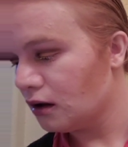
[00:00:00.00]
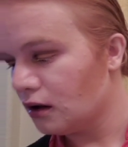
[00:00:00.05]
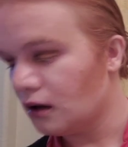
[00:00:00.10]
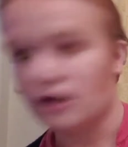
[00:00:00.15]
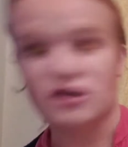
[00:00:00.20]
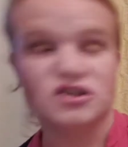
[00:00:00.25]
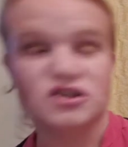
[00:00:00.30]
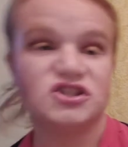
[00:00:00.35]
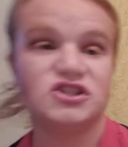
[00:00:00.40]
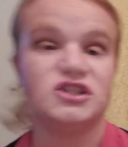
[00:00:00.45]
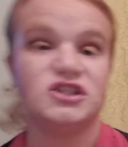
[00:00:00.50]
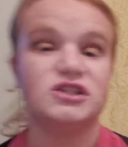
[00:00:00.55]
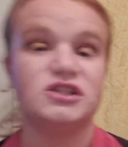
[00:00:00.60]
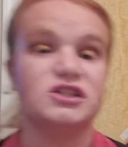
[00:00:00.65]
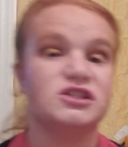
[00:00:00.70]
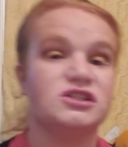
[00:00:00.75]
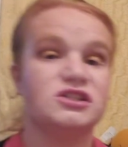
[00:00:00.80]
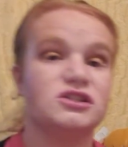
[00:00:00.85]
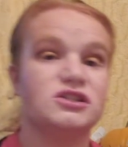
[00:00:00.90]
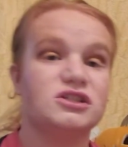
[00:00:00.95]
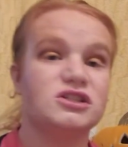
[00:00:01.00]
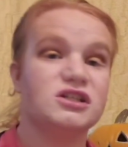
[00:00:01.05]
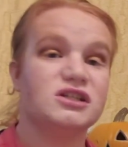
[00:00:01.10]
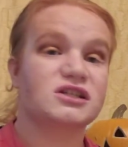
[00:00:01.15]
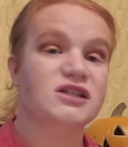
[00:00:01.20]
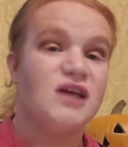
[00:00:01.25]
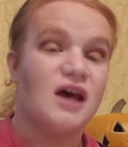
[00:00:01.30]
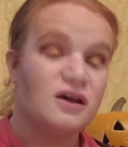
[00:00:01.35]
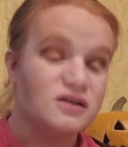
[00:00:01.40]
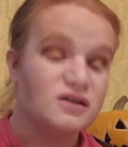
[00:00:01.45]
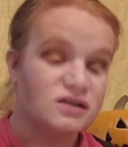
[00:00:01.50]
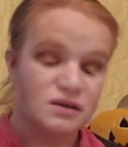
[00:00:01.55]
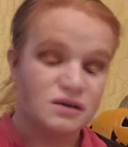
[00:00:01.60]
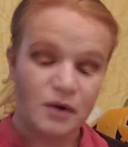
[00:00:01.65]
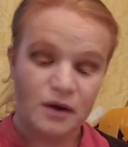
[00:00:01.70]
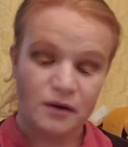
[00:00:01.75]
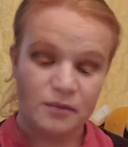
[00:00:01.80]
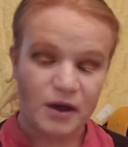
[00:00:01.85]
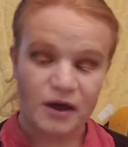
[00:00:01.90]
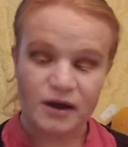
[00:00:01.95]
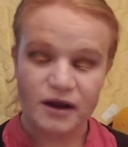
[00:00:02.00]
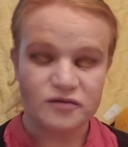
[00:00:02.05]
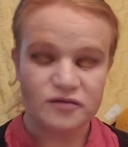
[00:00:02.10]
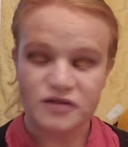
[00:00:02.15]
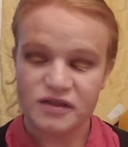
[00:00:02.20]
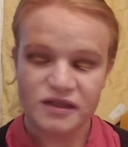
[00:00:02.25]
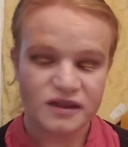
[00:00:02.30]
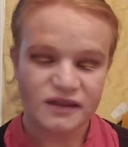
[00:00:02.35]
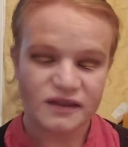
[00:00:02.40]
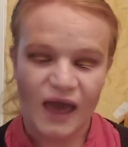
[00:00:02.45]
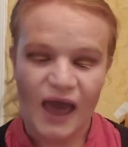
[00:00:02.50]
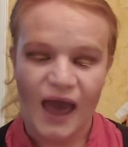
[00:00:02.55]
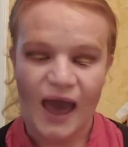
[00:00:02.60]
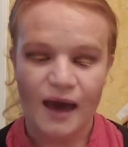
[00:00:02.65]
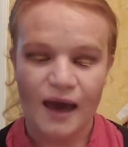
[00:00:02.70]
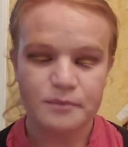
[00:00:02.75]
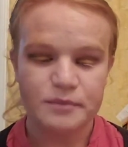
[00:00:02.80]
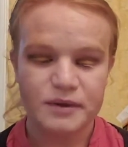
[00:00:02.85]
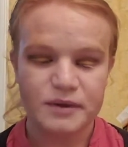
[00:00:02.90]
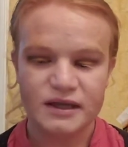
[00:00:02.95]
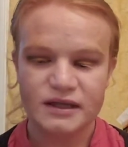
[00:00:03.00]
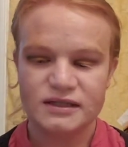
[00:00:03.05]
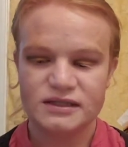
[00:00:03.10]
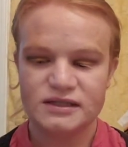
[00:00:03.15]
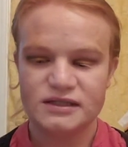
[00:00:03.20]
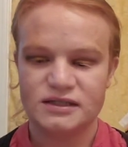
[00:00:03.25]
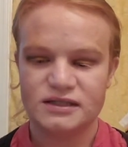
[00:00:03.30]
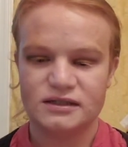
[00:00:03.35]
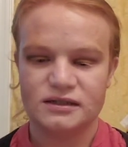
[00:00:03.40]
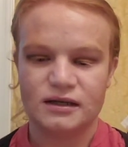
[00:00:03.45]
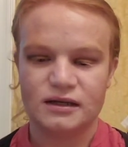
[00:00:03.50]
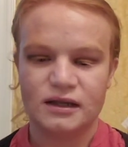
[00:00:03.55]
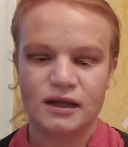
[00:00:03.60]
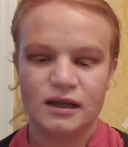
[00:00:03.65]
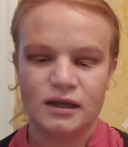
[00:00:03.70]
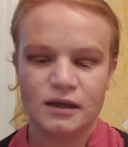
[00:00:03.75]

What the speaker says: And she tells him about everything that happened, and